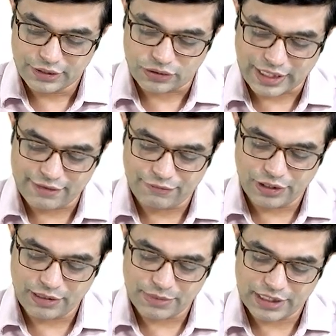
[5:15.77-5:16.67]

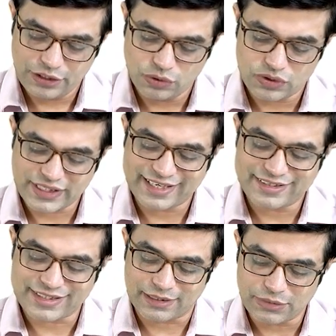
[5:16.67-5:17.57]
Scaphiole macules can
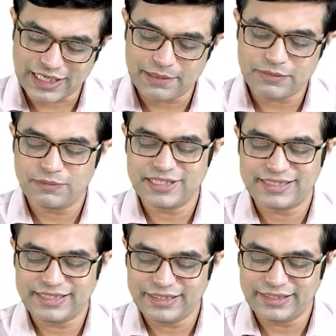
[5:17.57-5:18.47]
sometimes be
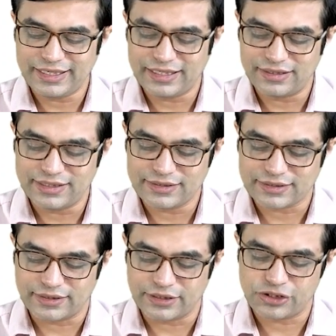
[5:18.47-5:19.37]
seen in these
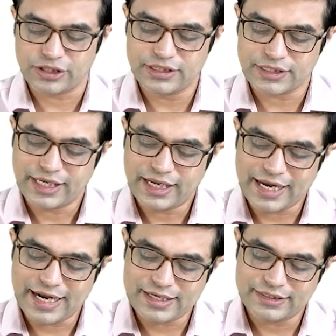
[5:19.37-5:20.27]
conditions
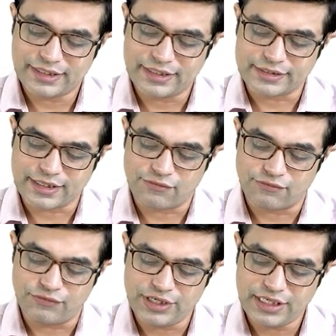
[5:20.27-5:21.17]
and there is a
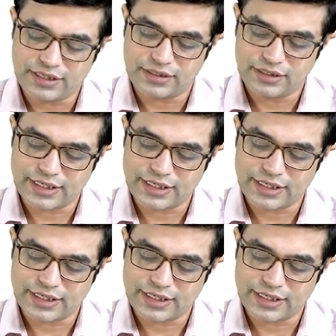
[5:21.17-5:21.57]
weak